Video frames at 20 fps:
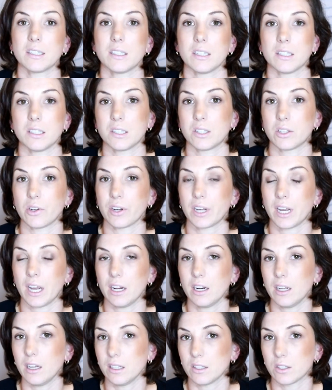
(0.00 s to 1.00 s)
says it's
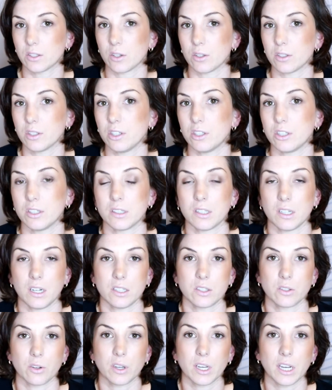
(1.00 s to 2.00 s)
okay to eat sausages and
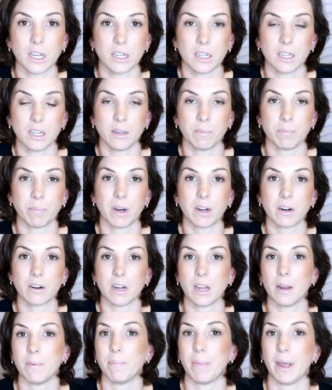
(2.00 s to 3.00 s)
it's okay to eat butter
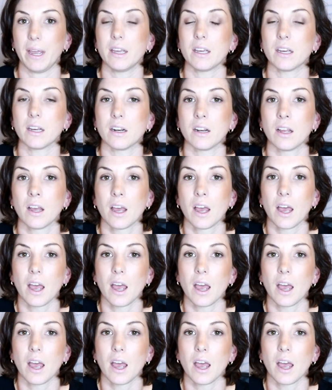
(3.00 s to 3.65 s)
and bacon.